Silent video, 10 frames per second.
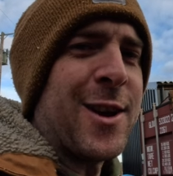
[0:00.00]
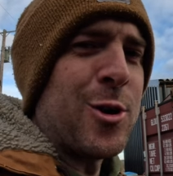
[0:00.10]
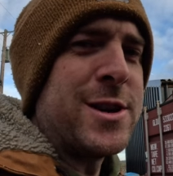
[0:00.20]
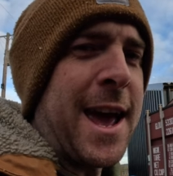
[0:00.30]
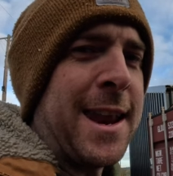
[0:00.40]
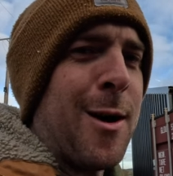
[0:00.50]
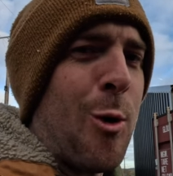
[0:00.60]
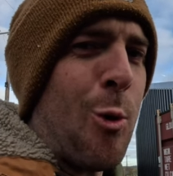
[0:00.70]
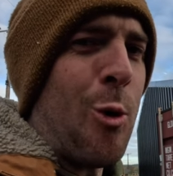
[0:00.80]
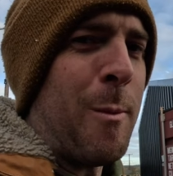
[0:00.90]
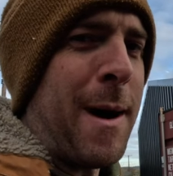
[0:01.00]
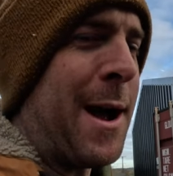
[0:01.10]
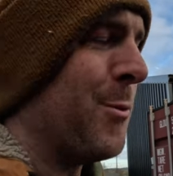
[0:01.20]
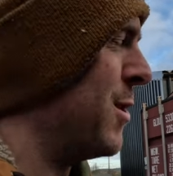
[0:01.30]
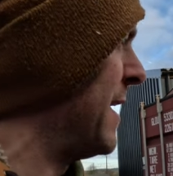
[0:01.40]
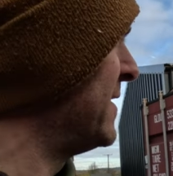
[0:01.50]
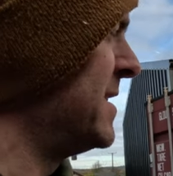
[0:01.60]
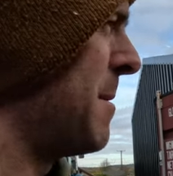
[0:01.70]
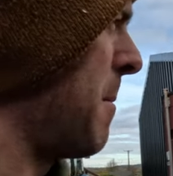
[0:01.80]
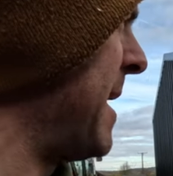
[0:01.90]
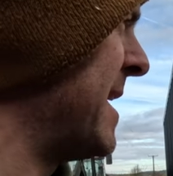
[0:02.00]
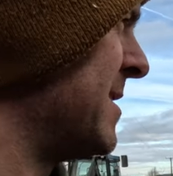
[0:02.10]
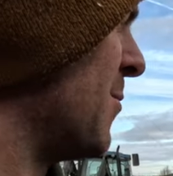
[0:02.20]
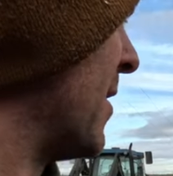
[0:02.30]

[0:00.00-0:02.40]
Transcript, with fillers: in a container home, I would. I've seen some amazing